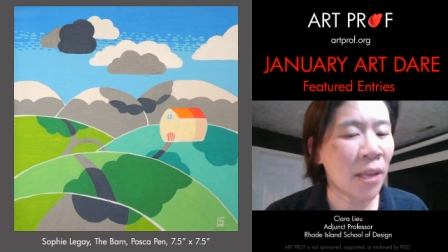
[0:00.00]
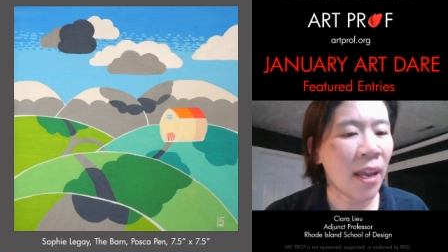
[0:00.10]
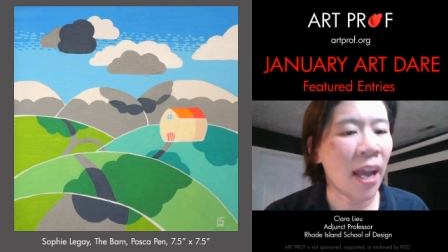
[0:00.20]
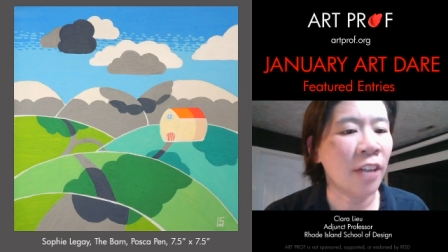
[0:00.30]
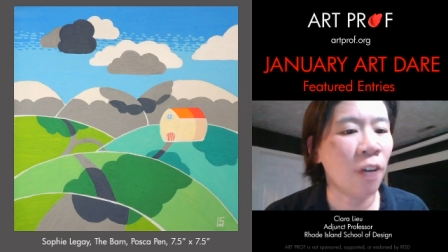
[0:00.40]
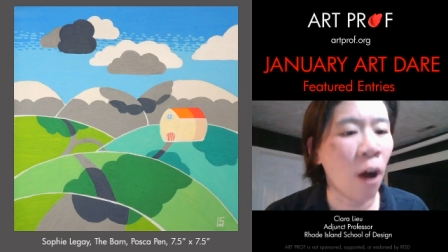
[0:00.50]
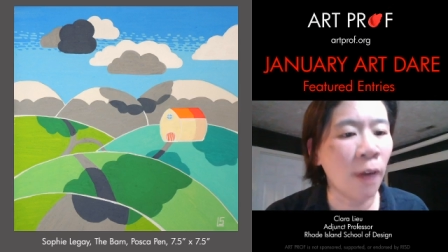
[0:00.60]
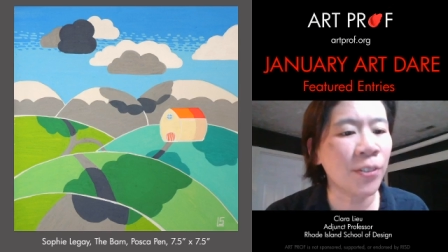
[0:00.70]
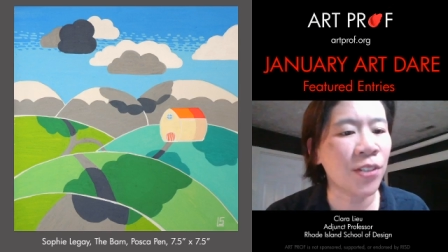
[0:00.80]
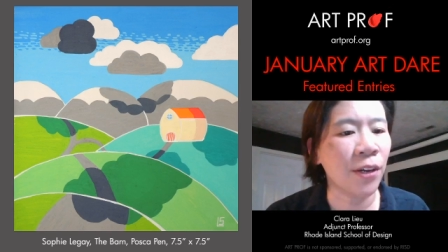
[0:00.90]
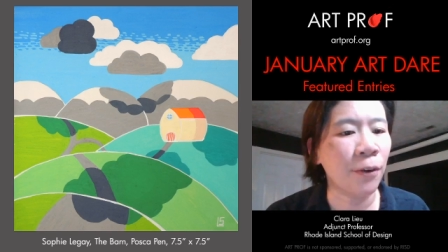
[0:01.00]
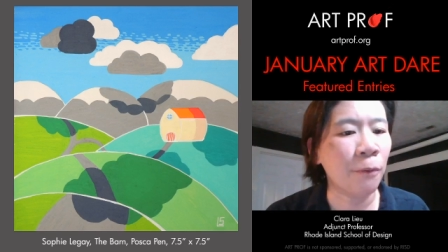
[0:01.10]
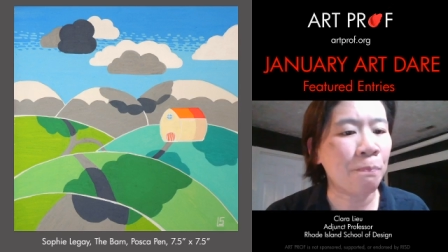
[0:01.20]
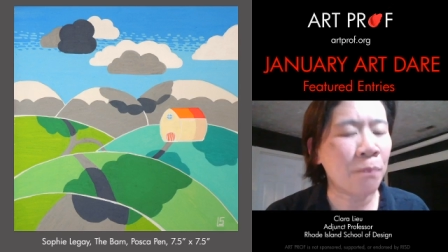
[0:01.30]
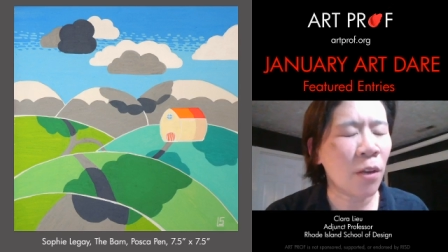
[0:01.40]
And
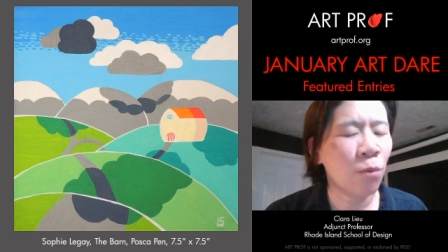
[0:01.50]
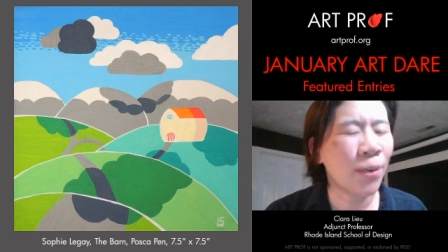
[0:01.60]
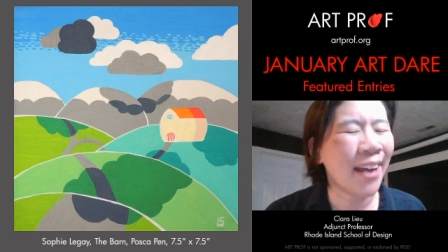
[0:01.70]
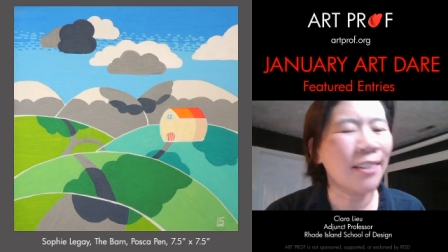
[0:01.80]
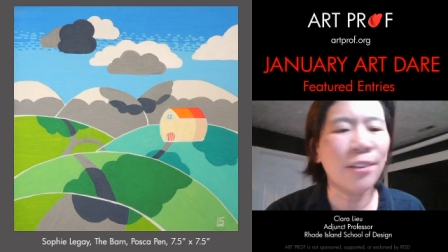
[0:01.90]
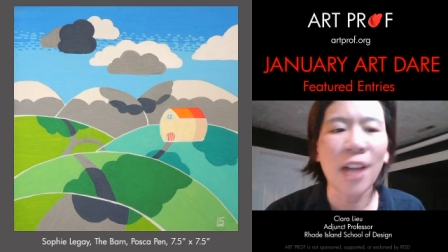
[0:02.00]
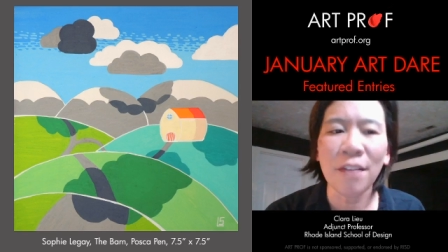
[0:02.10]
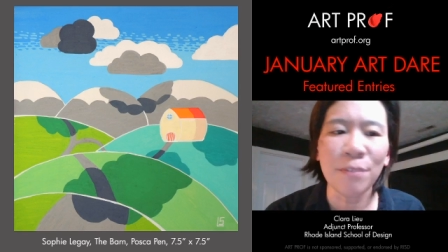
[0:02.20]
also, what I love